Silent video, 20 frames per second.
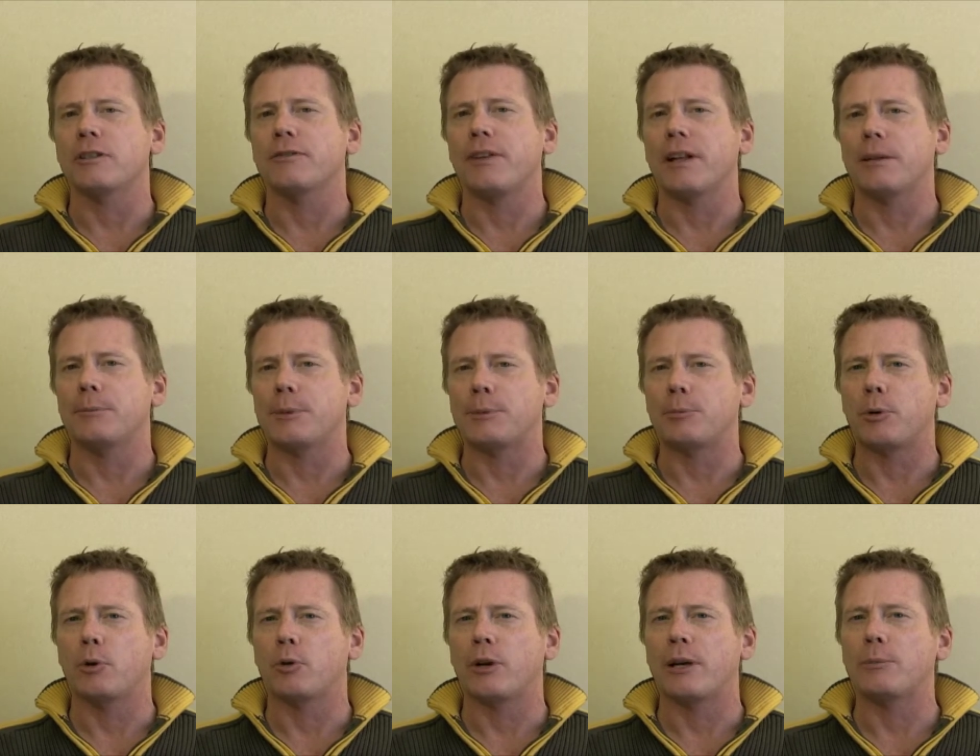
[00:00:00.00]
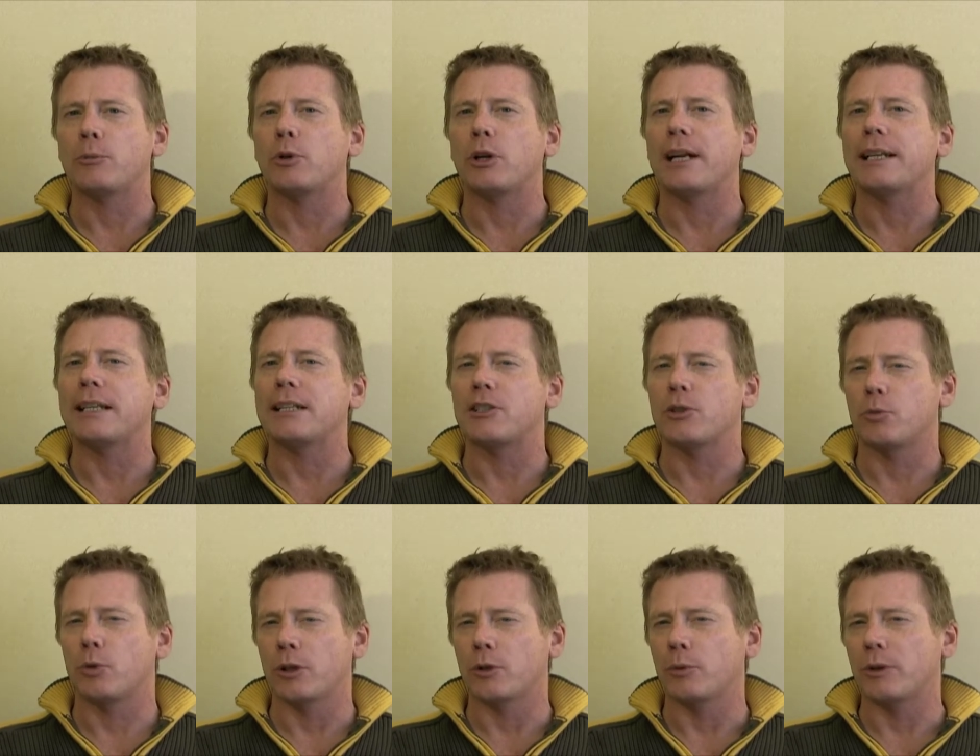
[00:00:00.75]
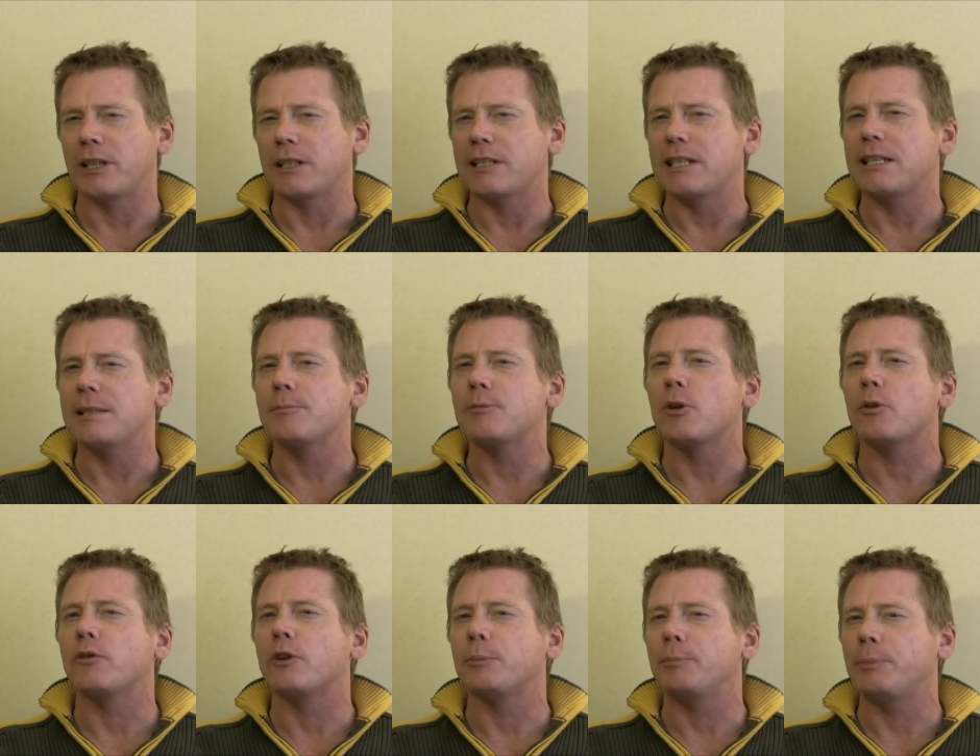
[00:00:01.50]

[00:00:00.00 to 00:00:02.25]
development program where I get to work with the teams over